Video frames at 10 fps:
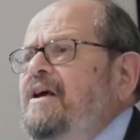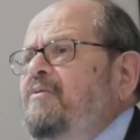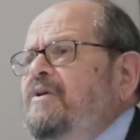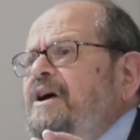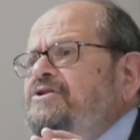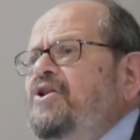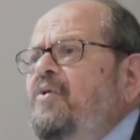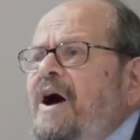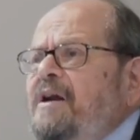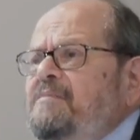One has
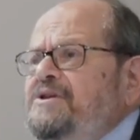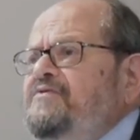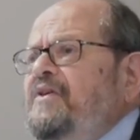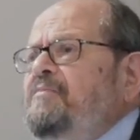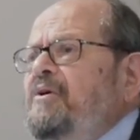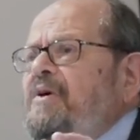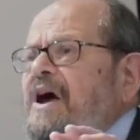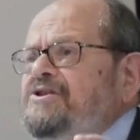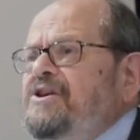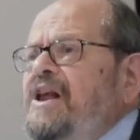no atmosphere, but
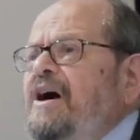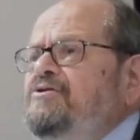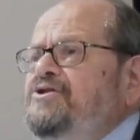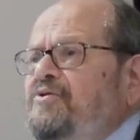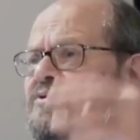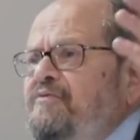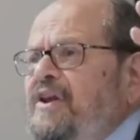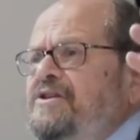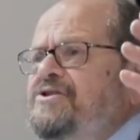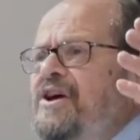has clouds to
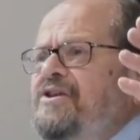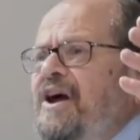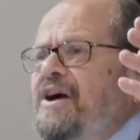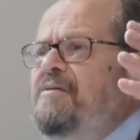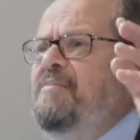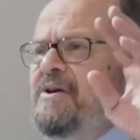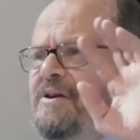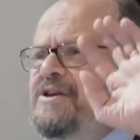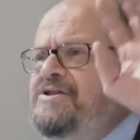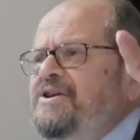reflect sunlight, but
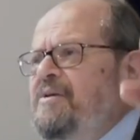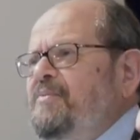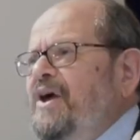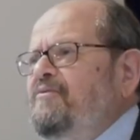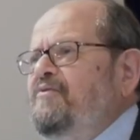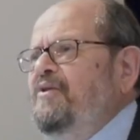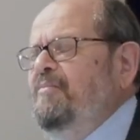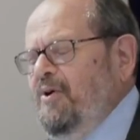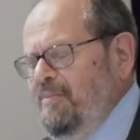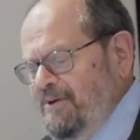let's skip that for a
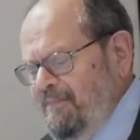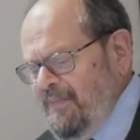moment.